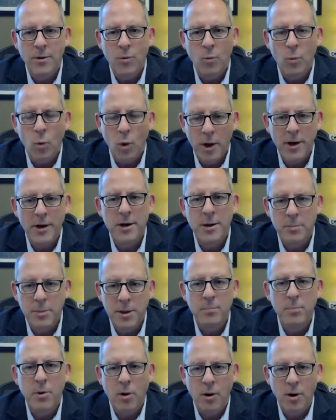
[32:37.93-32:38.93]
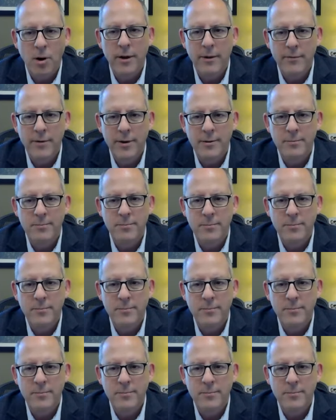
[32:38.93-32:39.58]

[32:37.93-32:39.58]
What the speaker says: wanted to be part of it